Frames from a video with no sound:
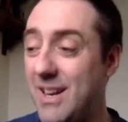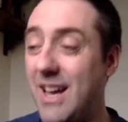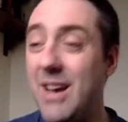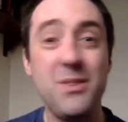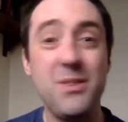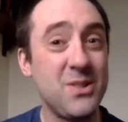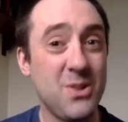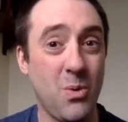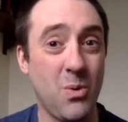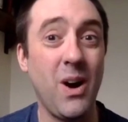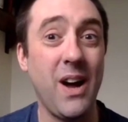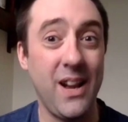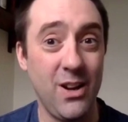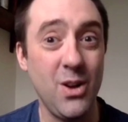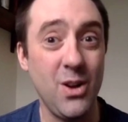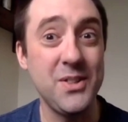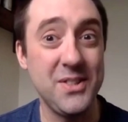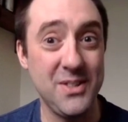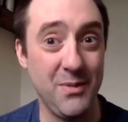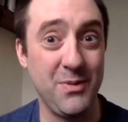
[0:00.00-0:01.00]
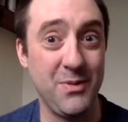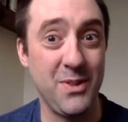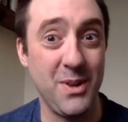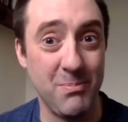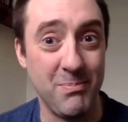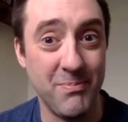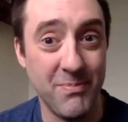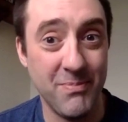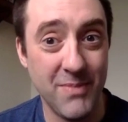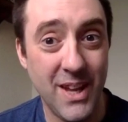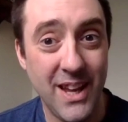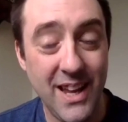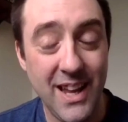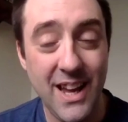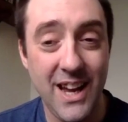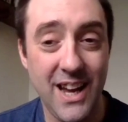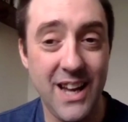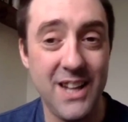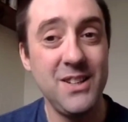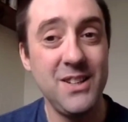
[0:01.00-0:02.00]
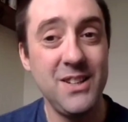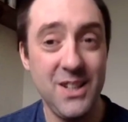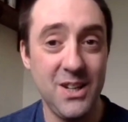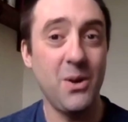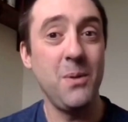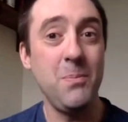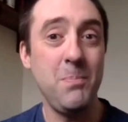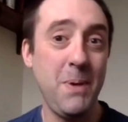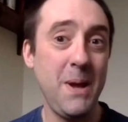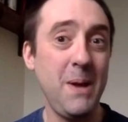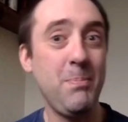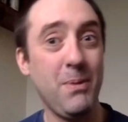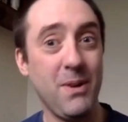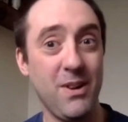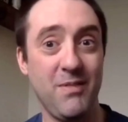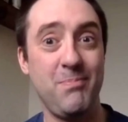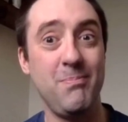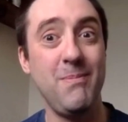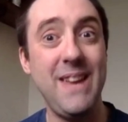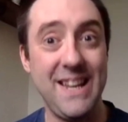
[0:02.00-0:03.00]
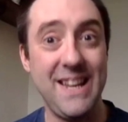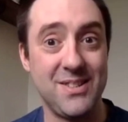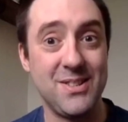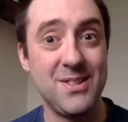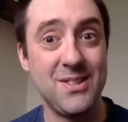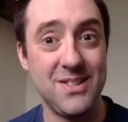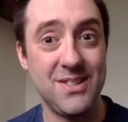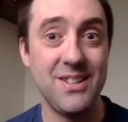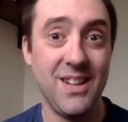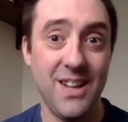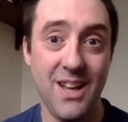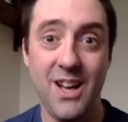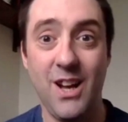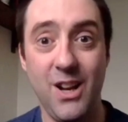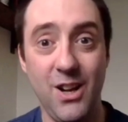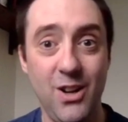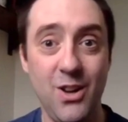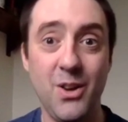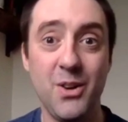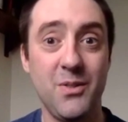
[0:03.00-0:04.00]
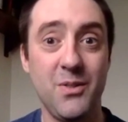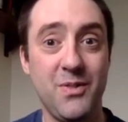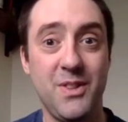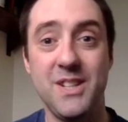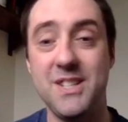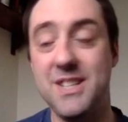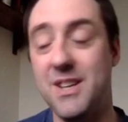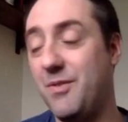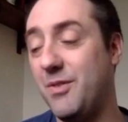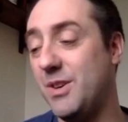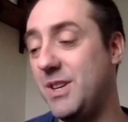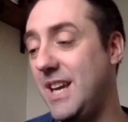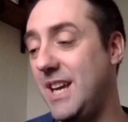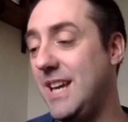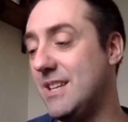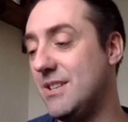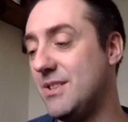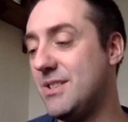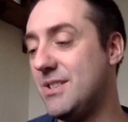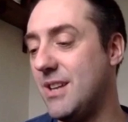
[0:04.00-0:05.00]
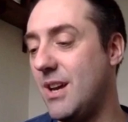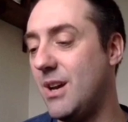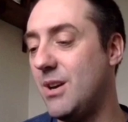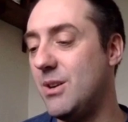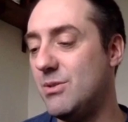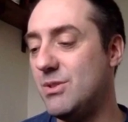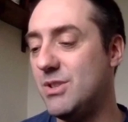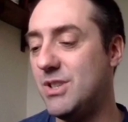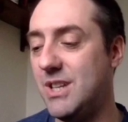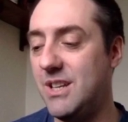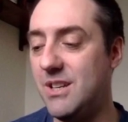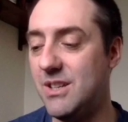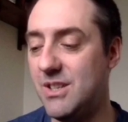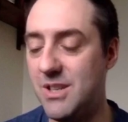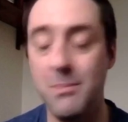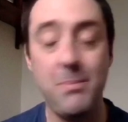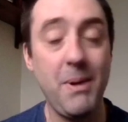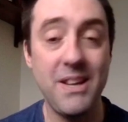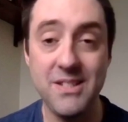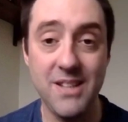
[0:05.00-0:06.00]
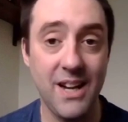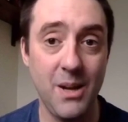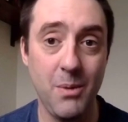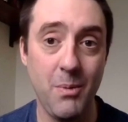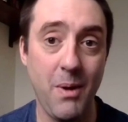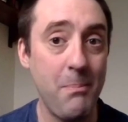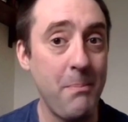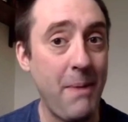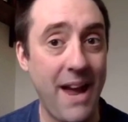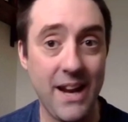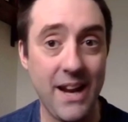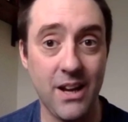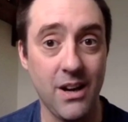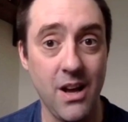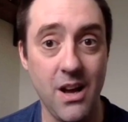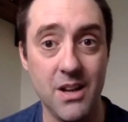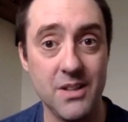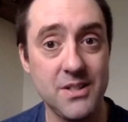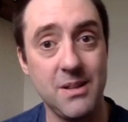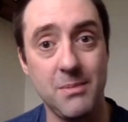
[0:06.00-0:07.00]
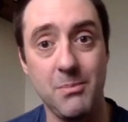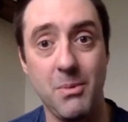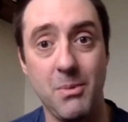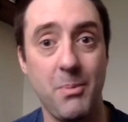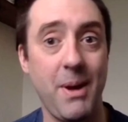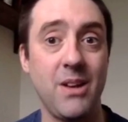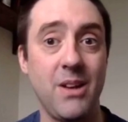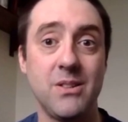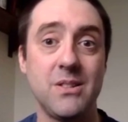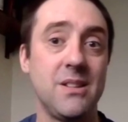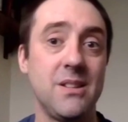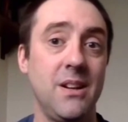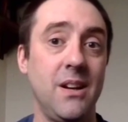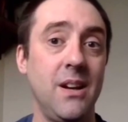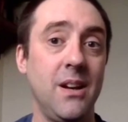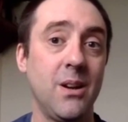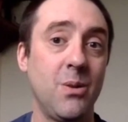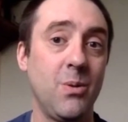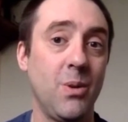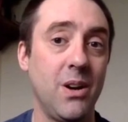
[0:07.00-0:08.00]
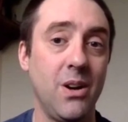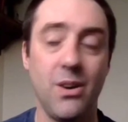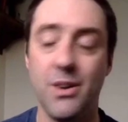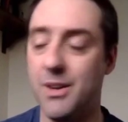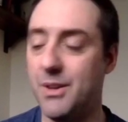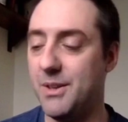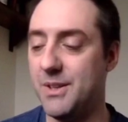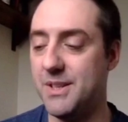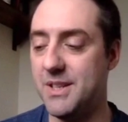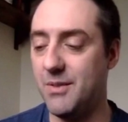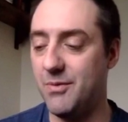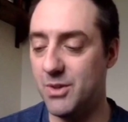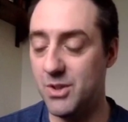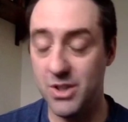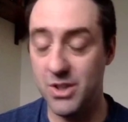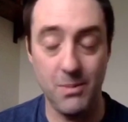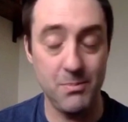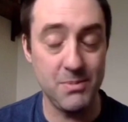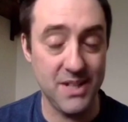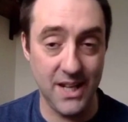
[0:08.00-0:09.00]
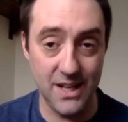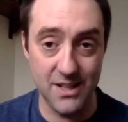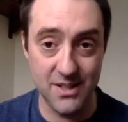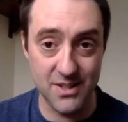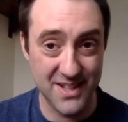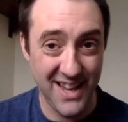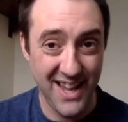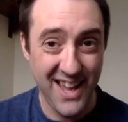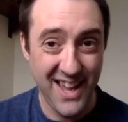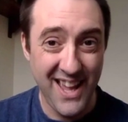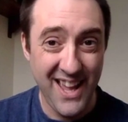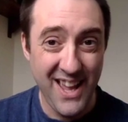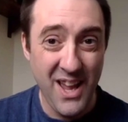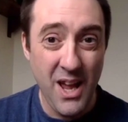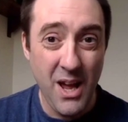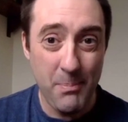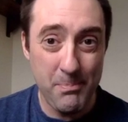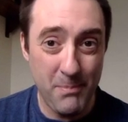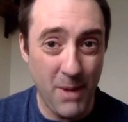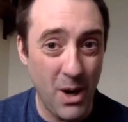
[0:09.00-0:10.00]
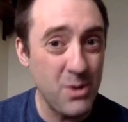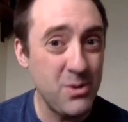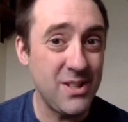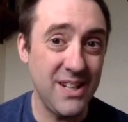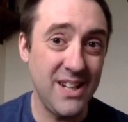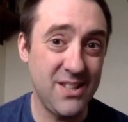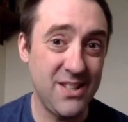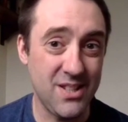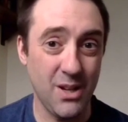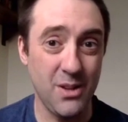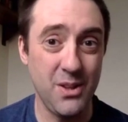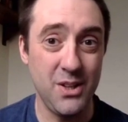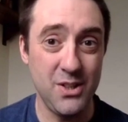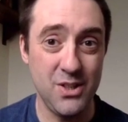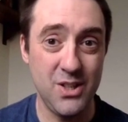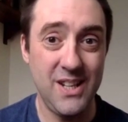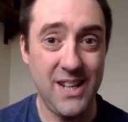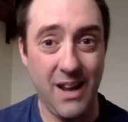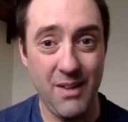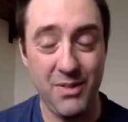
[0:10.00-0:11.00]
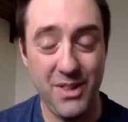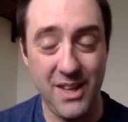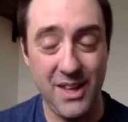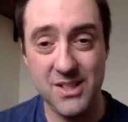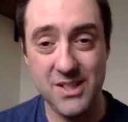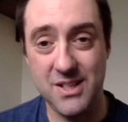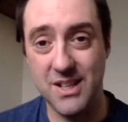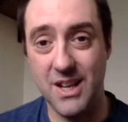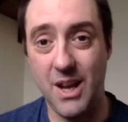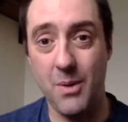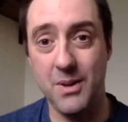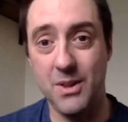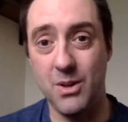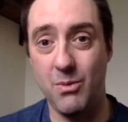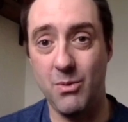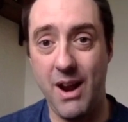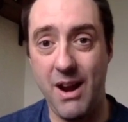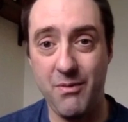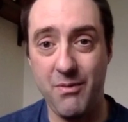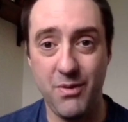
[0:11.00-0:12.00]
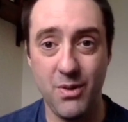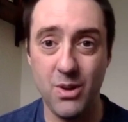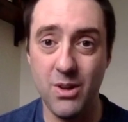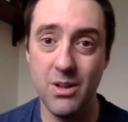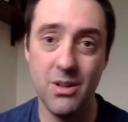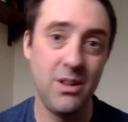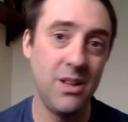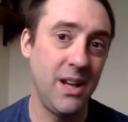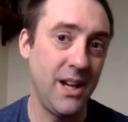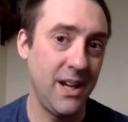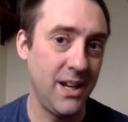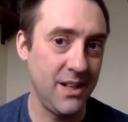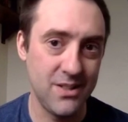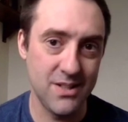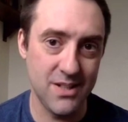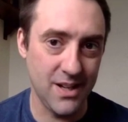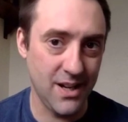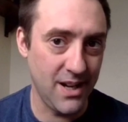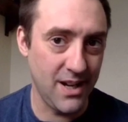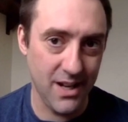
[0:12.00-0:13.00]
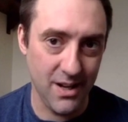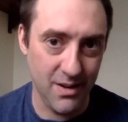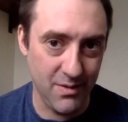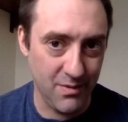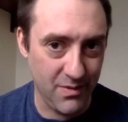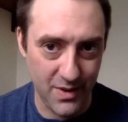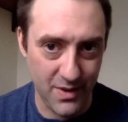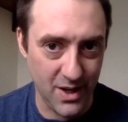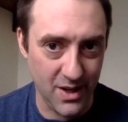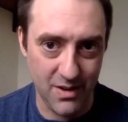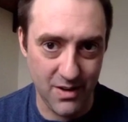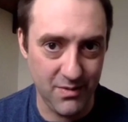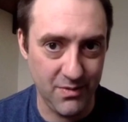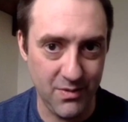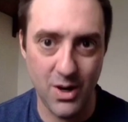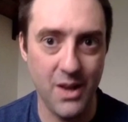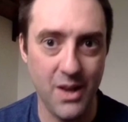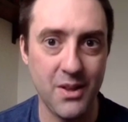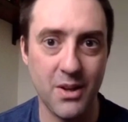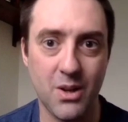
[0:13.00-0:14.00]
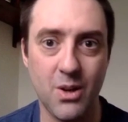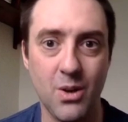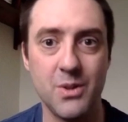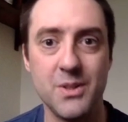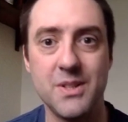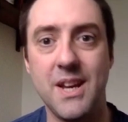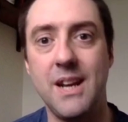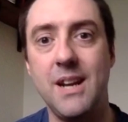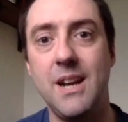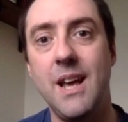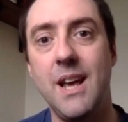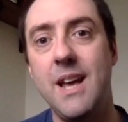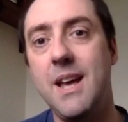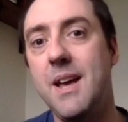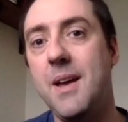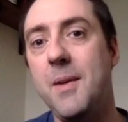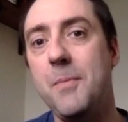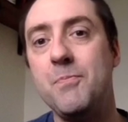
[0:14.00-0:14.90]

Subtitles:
So now there's quite a lot of them, and people have missed a lot of the different years. So she basically went back and asked them about quite a lot of the different ship skins, mostly so that she'd have things to go in the raffle and for other content.